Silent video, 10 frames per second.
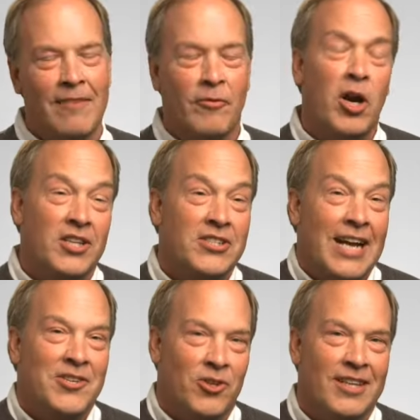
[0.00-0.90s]
For us,
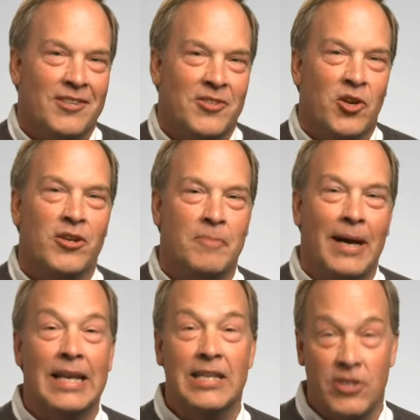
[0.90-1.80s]
actually, it starts by
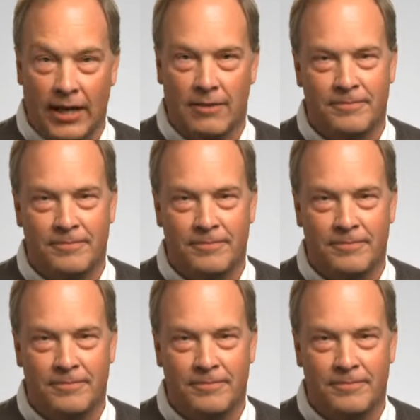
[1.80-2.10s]
listening.